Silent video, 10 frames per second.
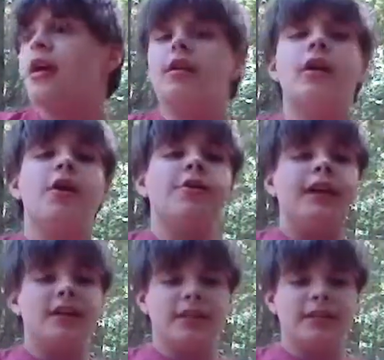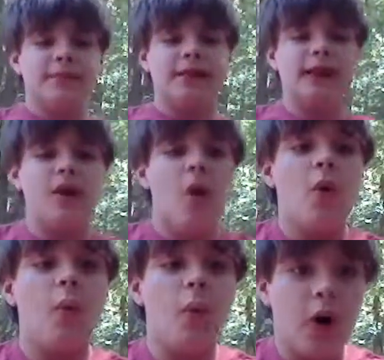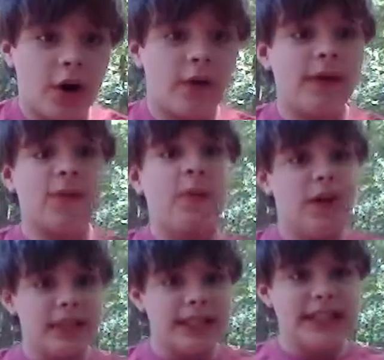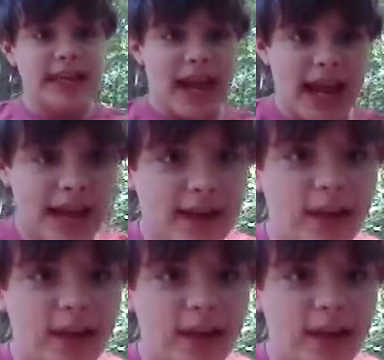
No, that doesn't mean water it once a day.